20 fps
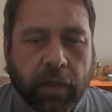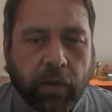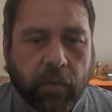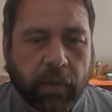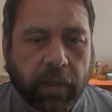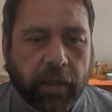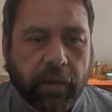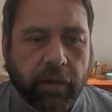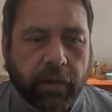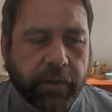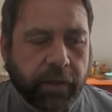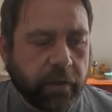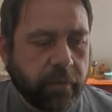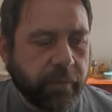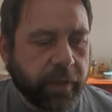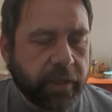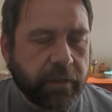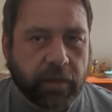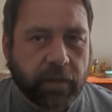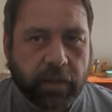Well, I think I
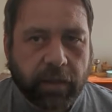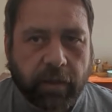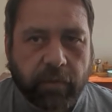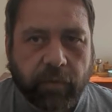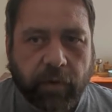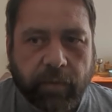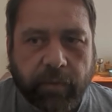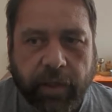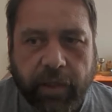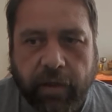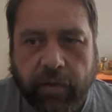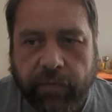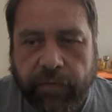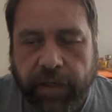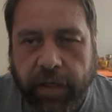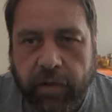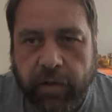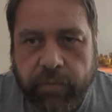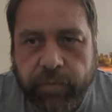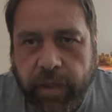mentioned it in one of my other
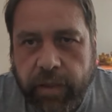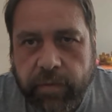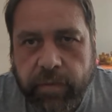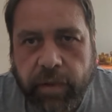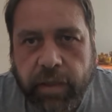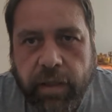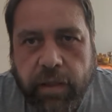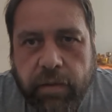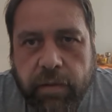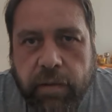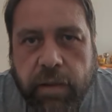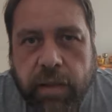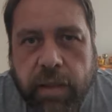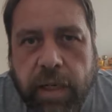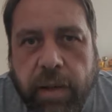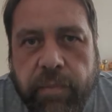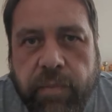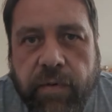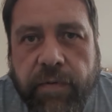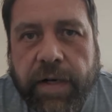videos, perhaps my
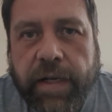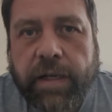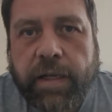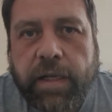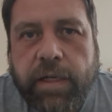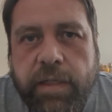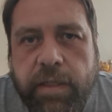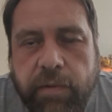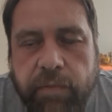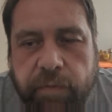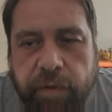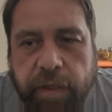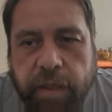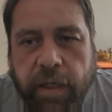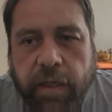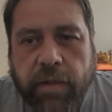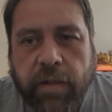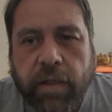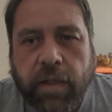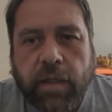campervan heating video.